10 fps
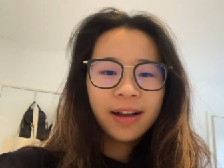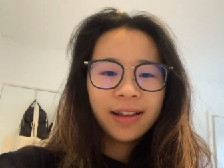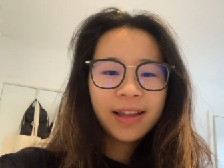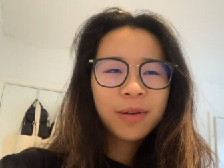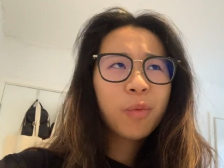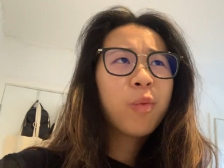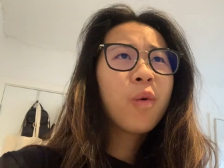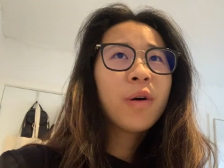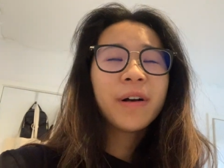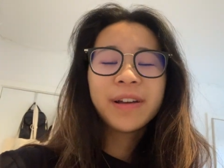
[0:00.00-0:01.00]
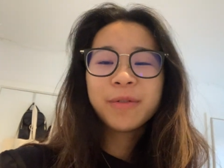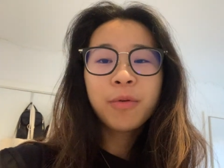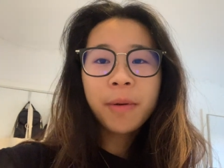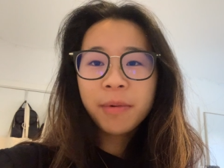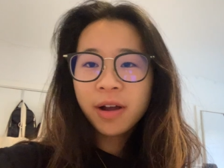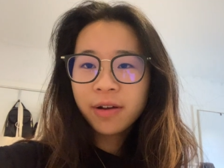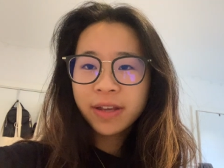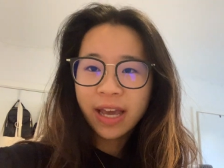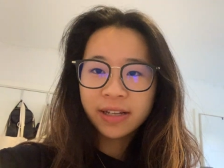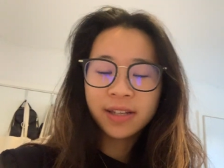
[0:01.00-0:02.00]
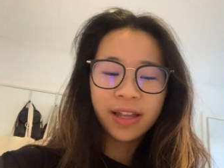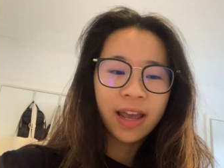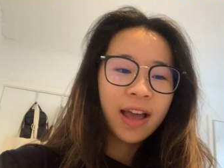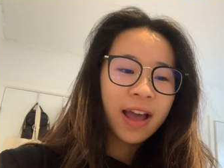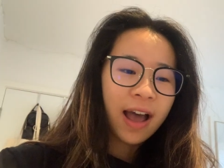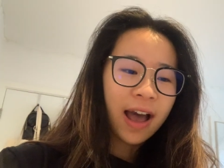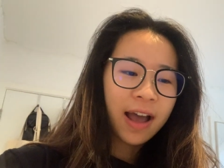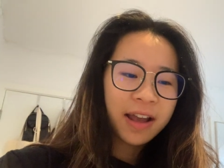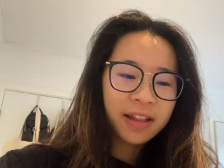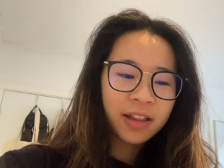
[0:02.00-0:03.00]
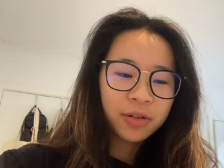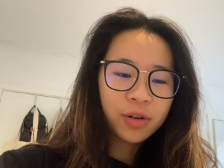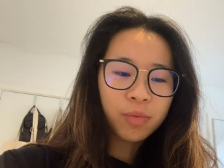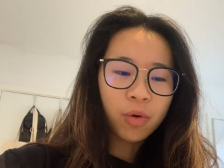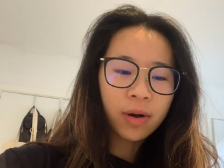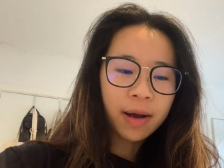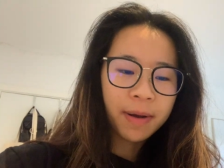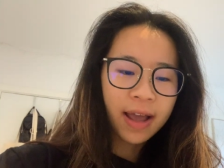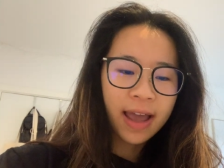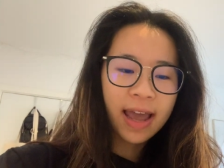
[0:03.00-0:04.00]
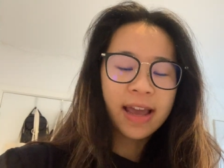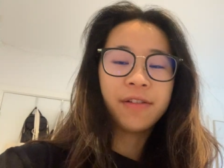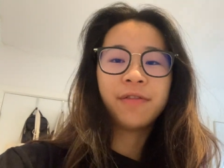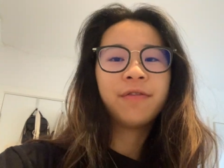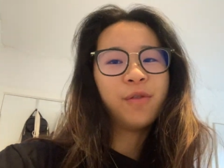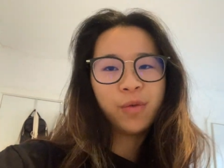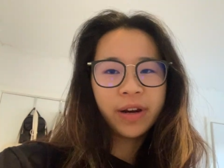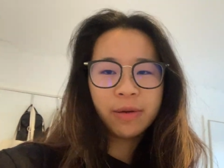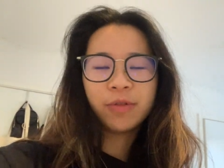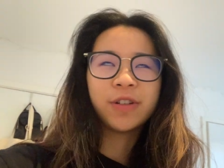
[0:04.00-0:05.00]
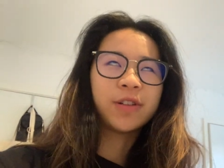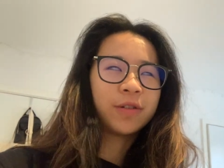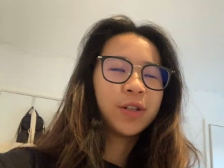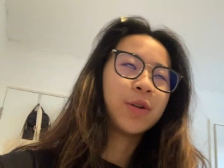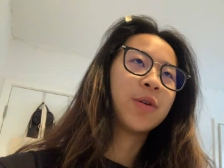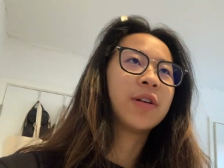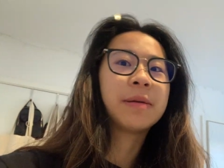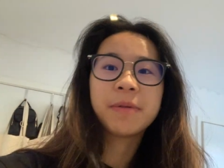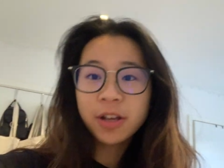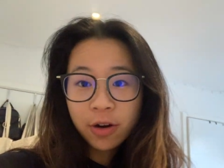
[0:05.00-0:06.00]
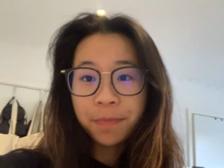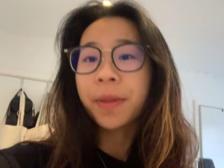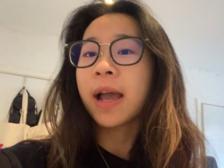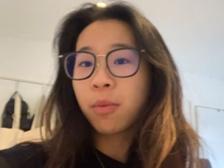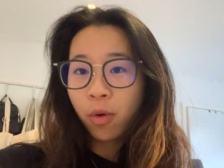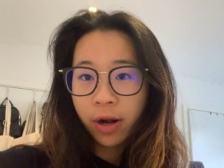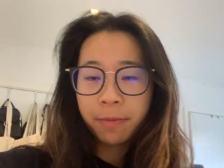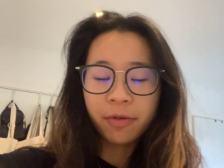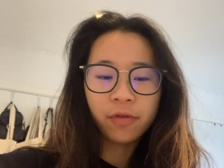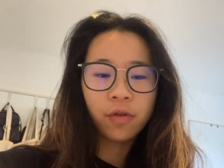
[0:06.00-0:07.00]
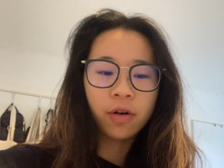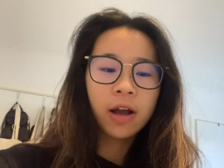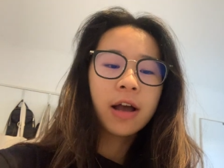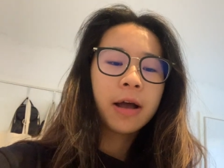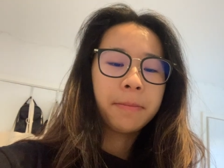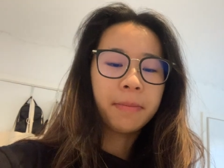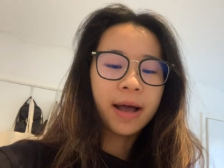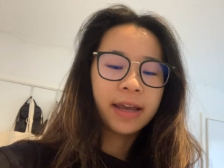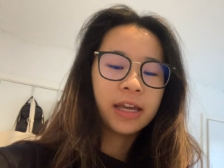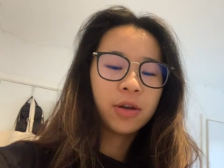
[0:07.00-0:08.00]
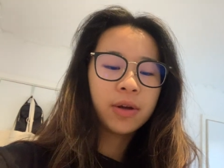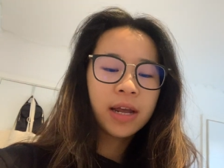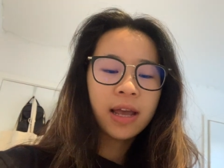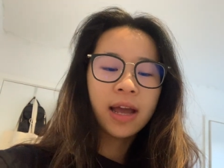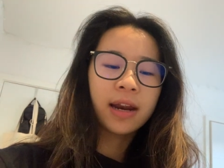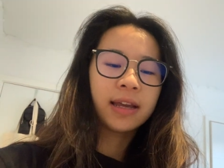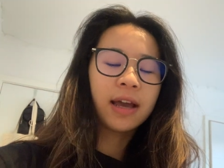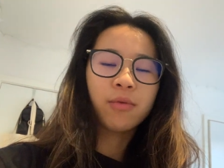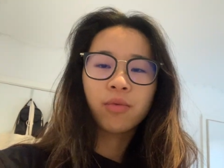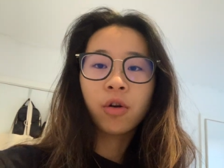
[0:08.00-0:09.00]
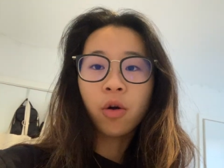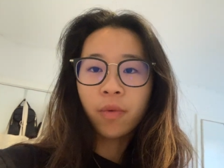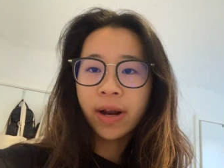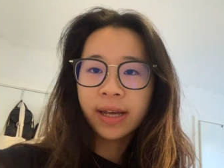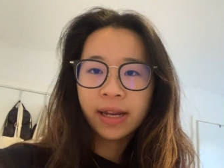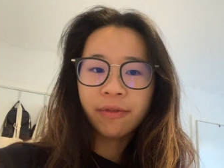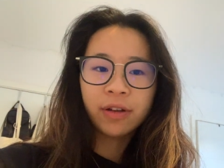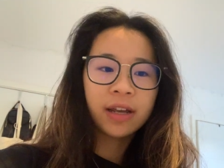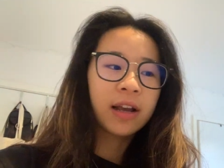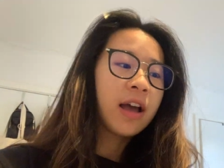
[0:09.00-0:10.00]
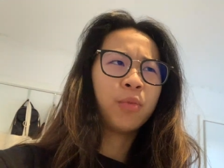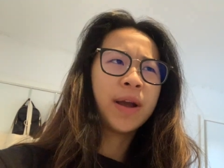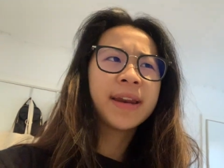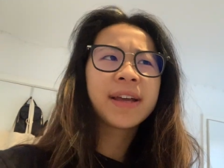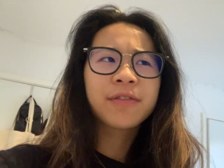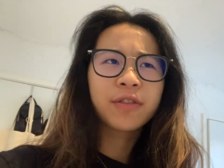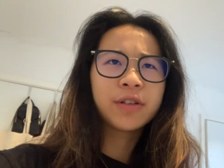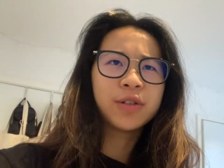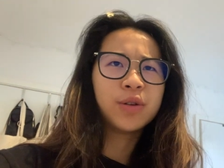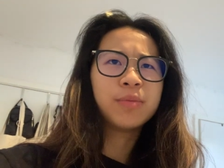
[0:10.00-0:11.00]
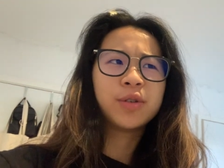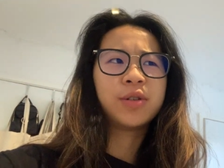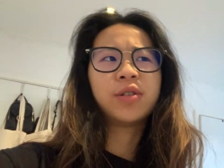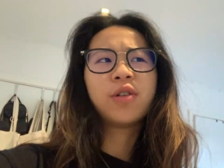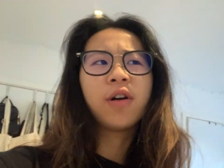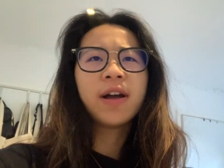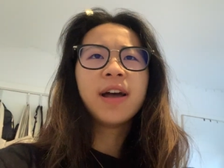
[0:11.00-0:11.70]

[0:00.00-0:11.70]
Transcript: Like, what? Remember how yesterday I literally woke up at 8:40, which is not too early, but you know, I woke up before my Q&A and I got ready and everything, waiting for the Zoom to start,